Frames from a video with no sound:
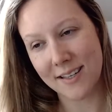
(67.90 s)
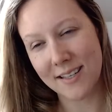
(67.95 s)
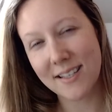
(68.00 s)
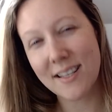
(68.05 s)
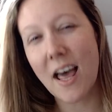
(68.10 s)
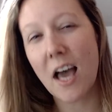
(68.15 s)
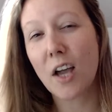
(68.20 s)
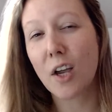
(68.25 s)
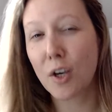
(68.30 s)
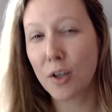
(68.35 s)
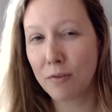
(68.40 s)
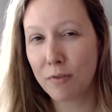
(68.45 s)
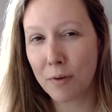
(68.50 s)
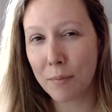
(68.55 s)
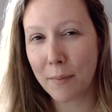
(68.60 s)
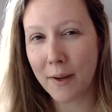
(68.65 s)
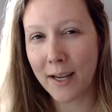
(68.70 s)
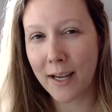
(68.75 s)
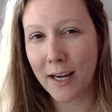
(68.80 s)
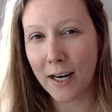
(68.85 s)
that good for
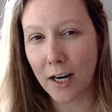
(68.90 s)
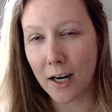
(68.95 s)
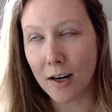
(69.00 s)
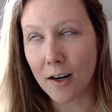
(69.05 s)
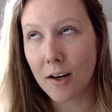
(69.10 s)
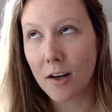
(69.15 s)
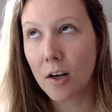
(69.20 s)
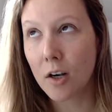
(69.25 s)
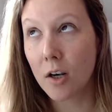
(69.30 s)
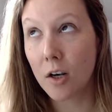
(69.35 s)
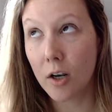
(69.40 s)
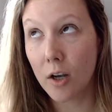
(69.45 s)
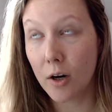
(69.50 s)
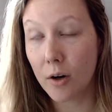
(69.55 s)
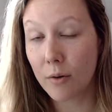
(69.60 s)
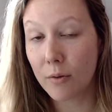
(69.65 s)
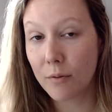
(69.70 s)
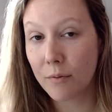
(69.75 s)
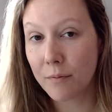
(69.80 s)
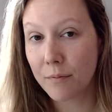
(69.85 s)
my hair?
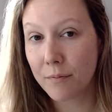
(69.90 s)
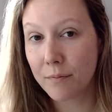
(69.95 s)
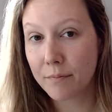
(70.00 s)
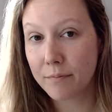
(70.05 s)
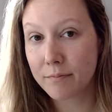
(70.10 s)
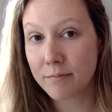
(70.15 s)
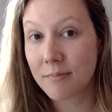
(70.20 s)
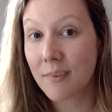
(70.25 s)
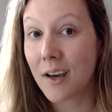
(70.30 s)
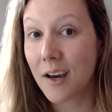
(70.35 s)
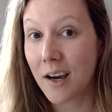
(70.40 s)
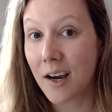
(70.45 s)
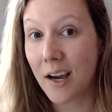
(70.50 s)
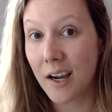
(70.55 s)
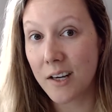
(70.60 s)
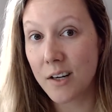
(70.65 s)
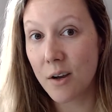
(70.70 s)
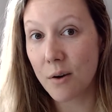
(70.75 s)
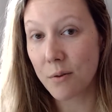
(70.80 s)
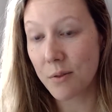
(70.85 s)
No.
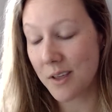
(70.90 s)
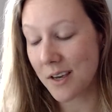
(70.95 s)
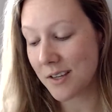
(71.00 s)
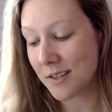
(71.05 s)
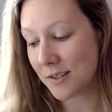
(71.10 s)
I know this,